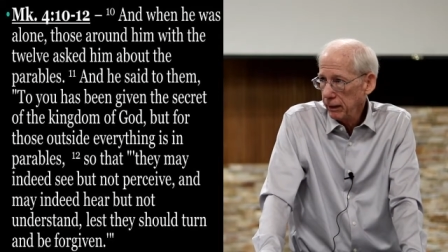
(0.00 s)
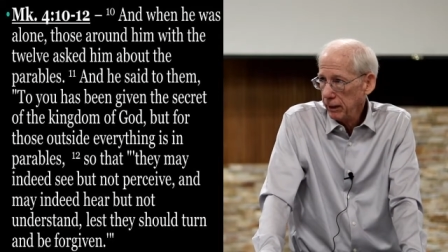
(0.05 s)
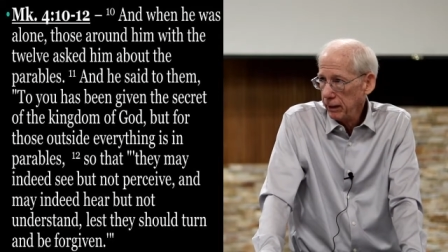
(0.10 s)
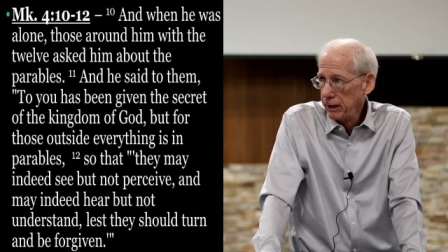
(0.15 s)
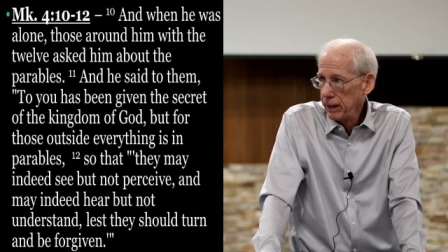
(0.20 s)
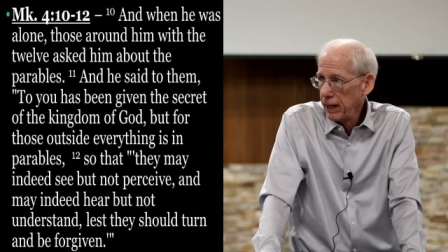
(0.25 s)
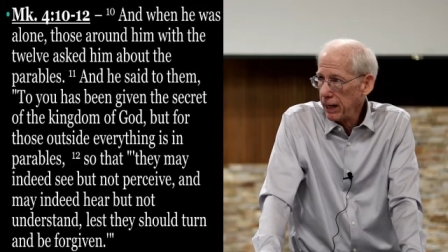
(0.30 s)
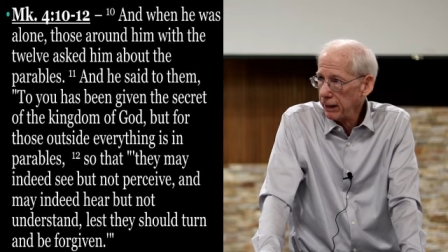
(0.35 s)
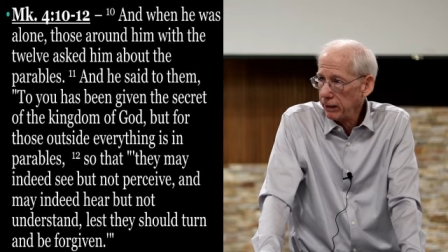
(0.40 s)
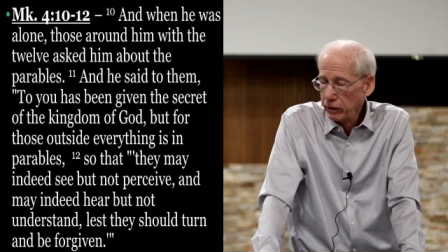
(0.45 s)

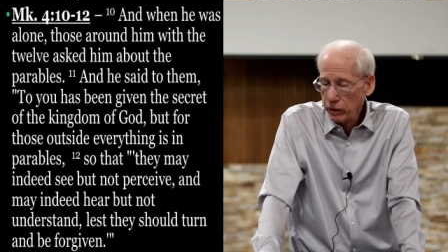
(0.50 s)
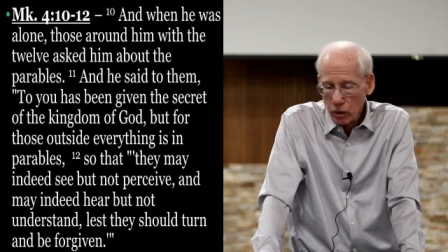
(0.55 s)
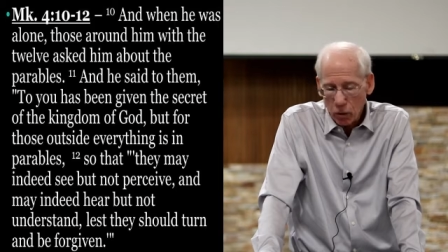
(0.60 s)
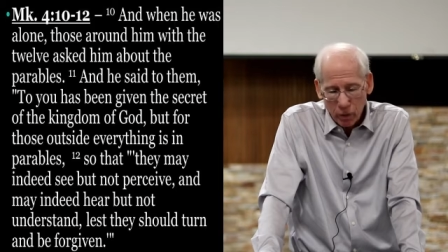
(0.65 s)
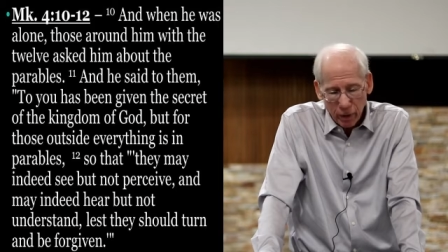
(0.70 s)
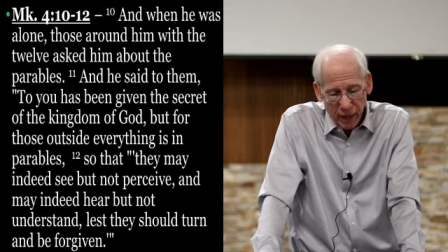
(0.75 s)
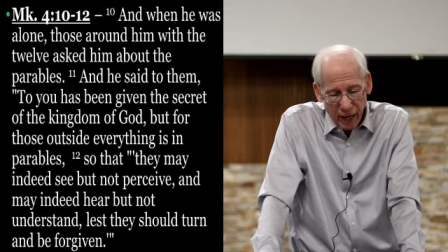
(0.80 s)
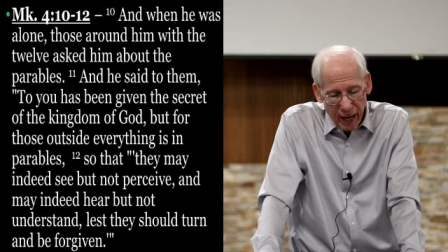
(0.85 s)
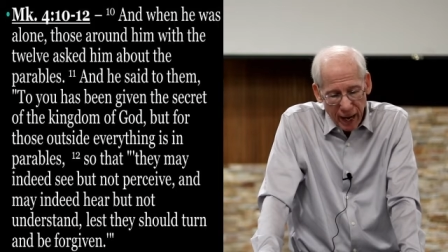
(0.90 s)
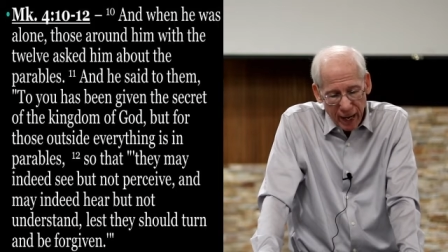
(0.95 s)
and they had to
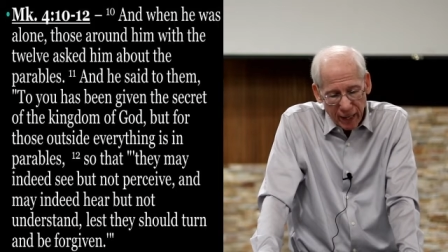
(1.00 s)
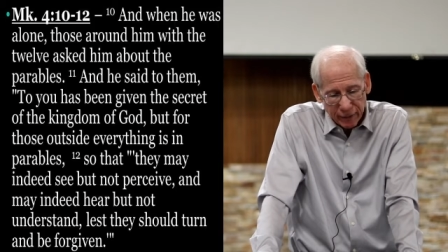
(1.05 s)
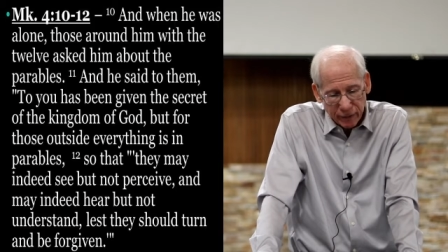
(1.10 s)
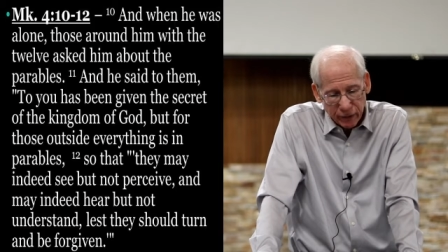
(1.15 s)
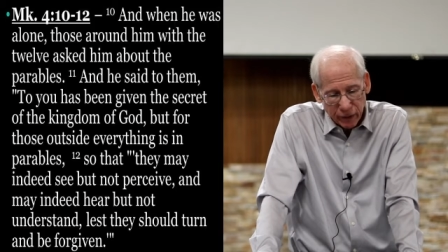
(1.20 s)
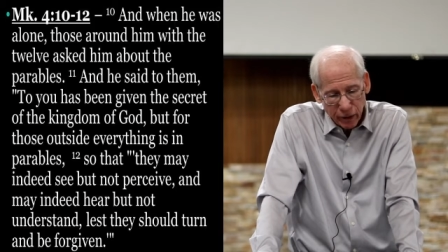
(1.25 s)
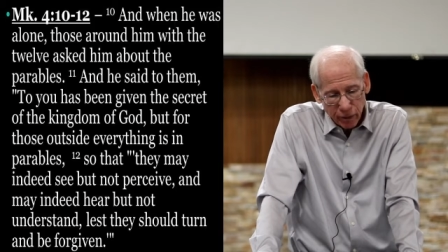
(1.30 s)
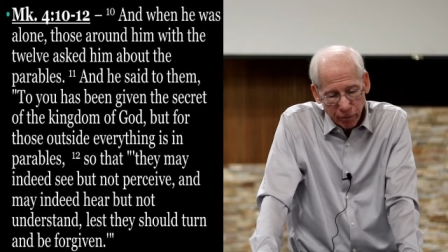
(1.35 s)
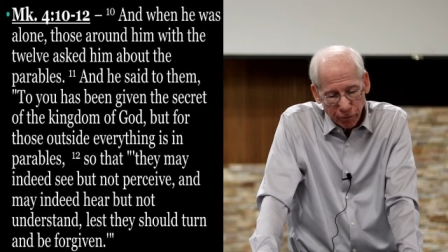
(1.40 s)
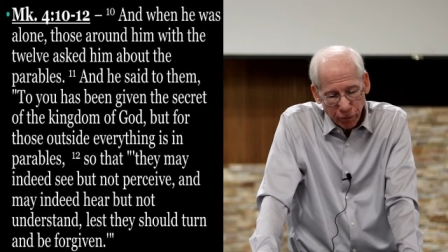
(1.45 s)
go and
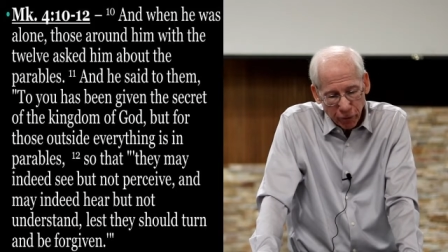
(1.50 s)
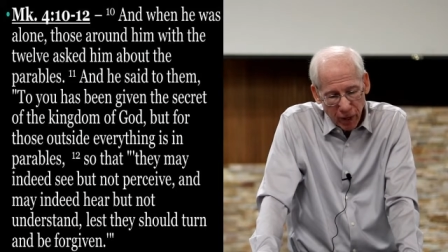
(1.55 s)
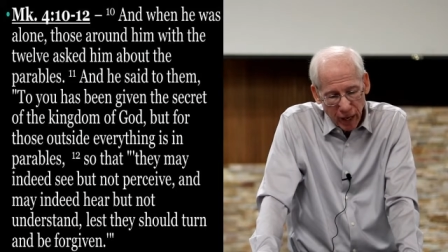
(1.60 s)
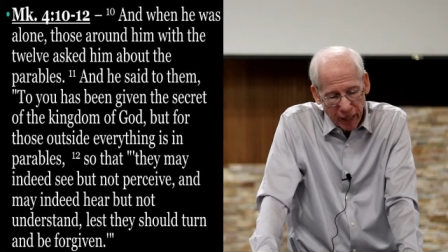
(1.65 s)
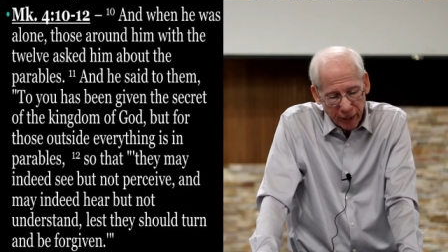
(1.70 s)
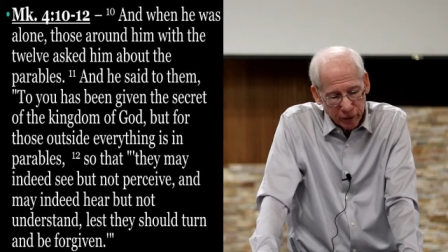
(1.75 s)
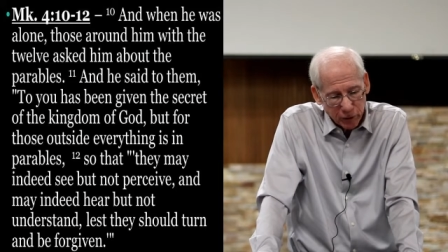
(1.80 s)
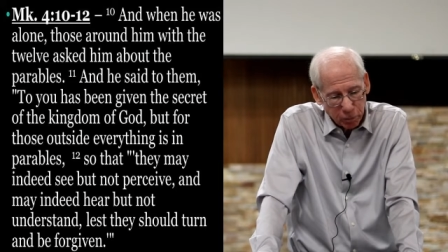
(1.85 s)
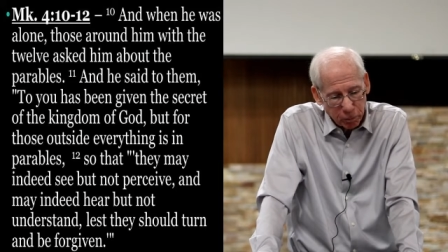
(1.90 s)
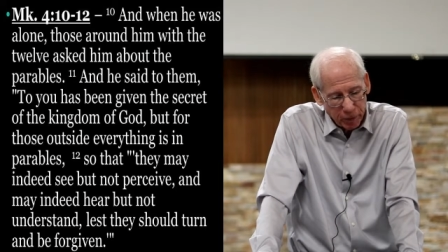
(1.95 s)
ask him for
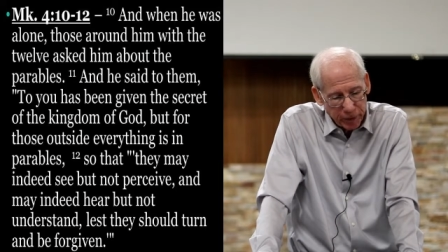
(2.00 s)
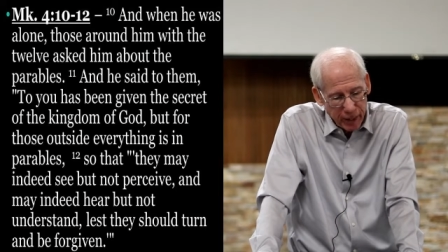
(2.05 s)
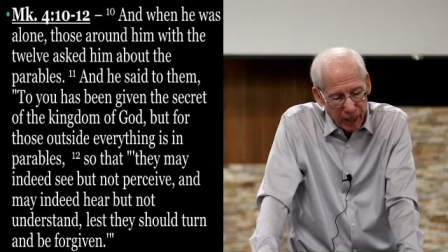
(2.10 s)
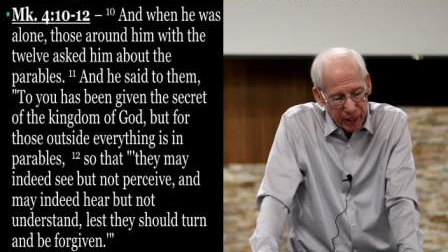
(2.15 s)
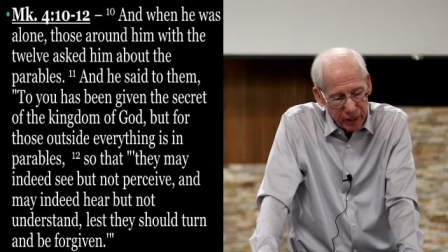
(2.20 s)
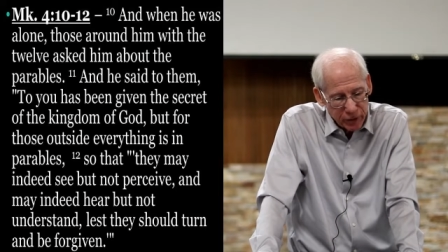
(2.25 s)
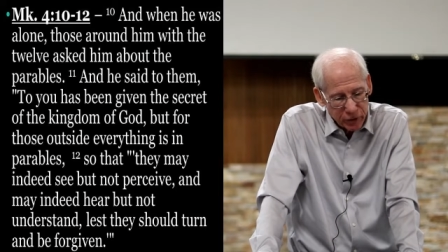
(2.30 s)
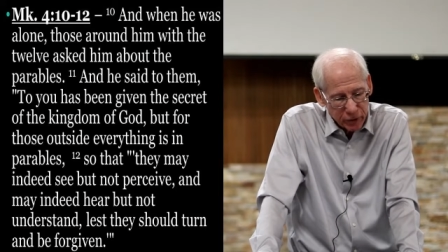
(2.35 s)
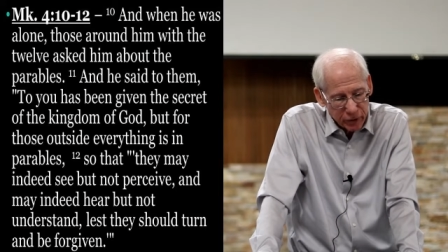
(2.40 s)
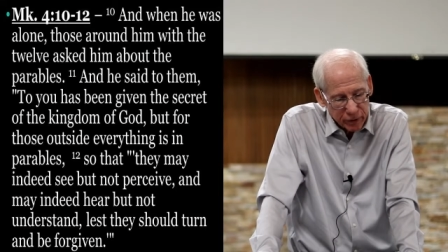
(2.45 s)

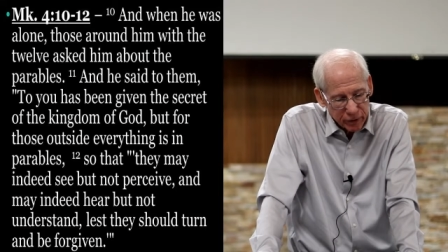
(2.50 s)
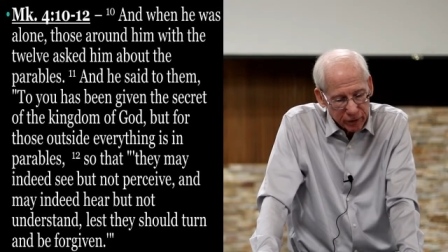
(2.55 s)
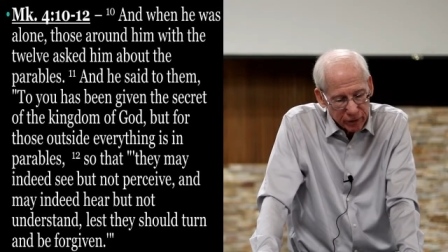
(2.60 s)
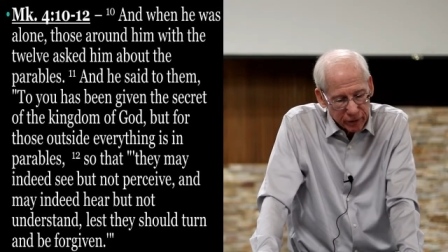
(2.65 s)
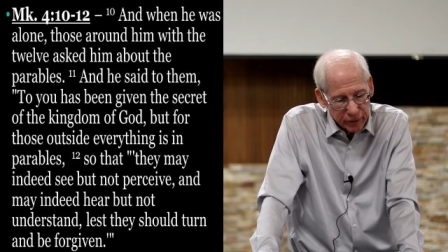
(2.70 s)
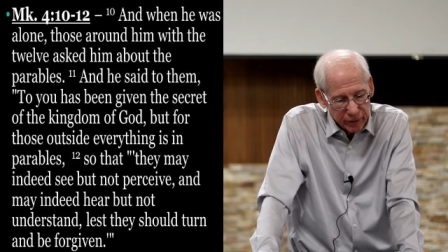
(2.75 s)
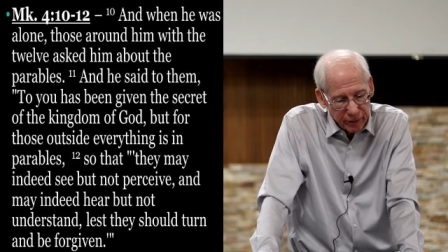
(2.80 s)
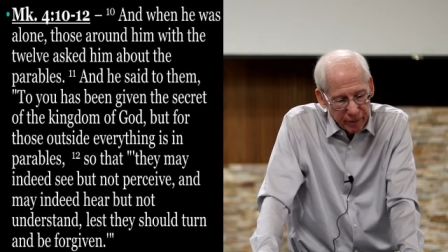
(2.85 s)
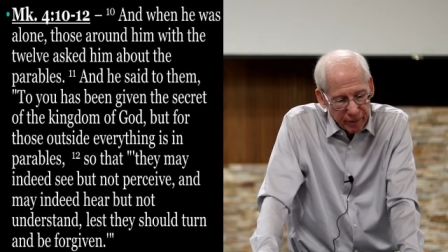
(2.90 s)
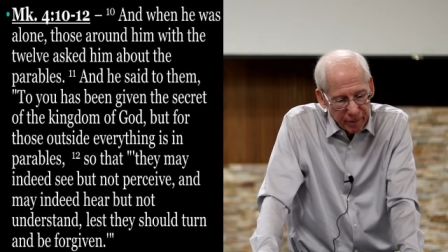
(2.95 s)

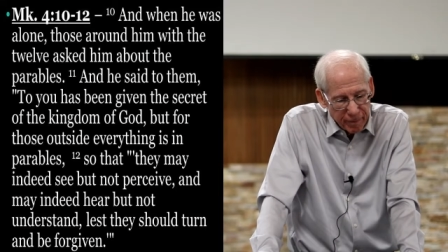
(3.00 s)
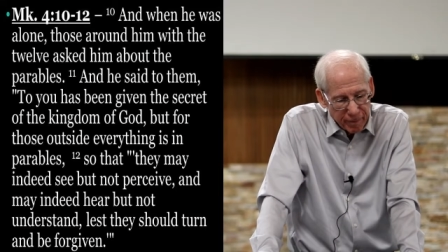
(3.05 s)
explanations.